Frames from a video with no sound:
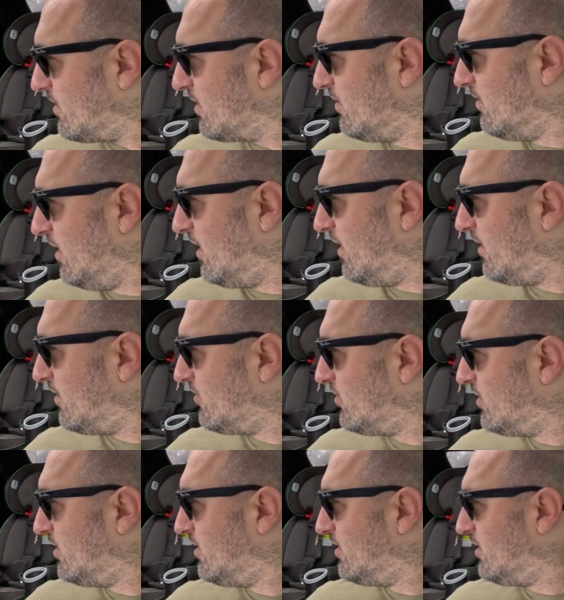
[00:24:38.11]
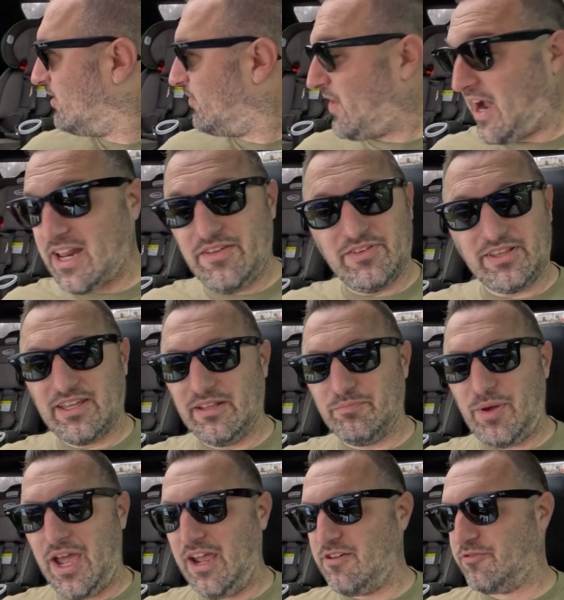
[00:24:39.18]
Not even getting
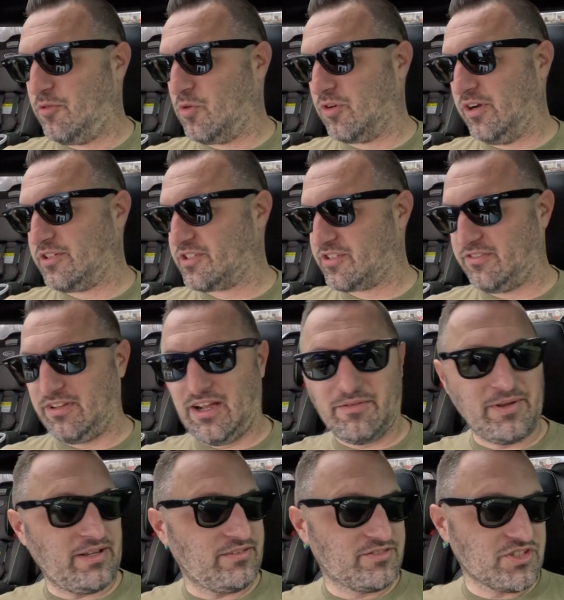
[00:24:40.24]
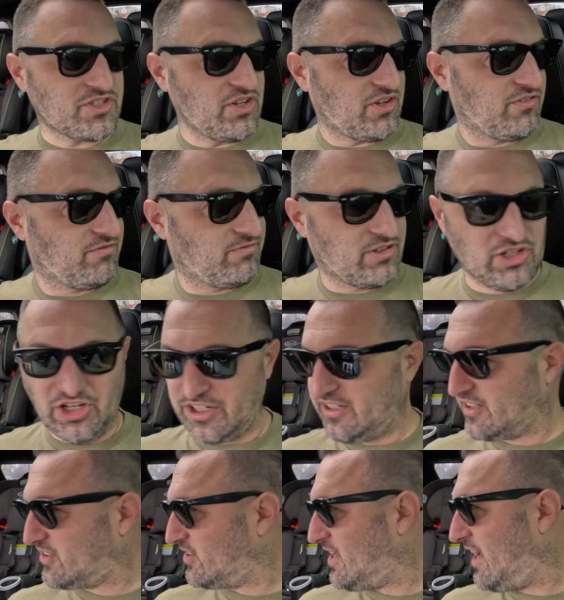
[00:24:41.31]
paid for it. Just the
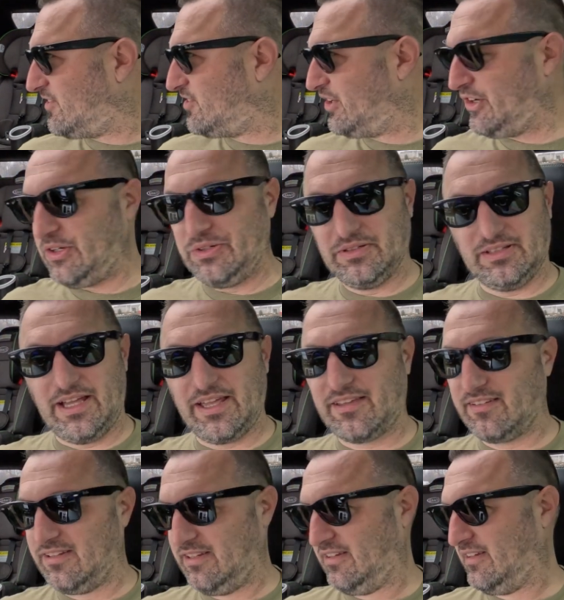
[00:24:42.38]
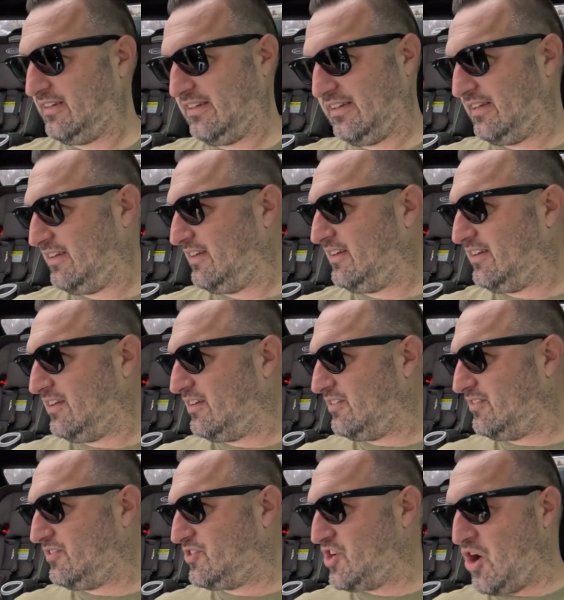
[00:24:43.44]
goodness of that dude. Like,
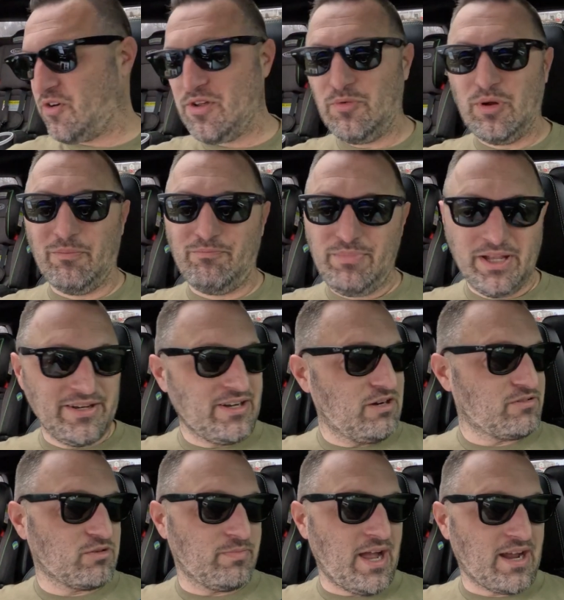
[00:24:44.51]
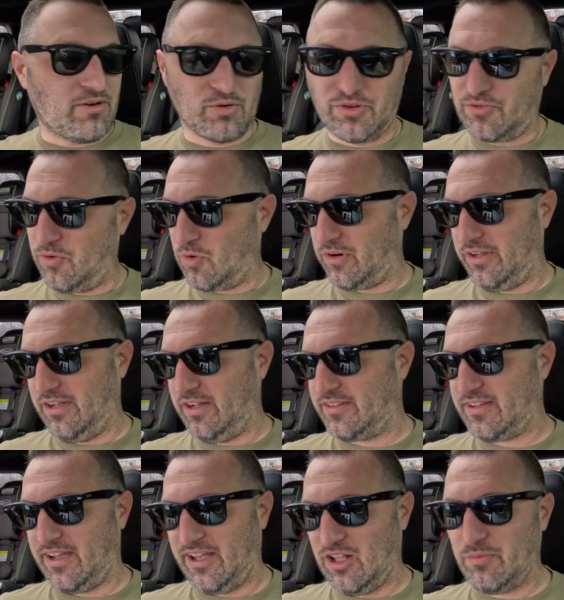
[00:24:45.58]
Jonah will bend over backwards for you
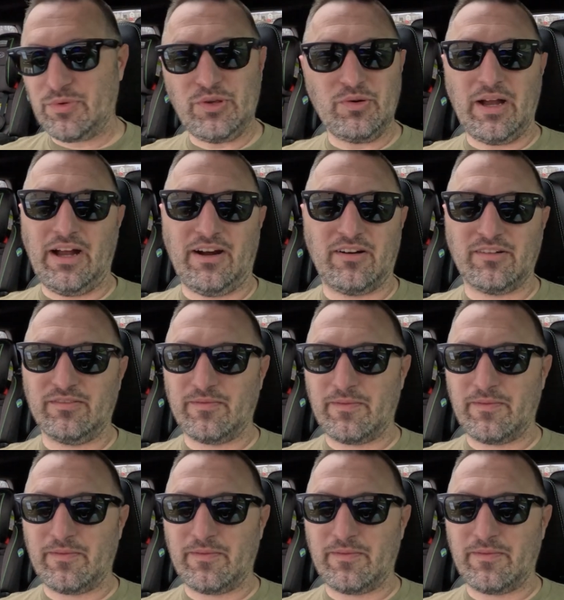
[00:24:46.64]
to help you out.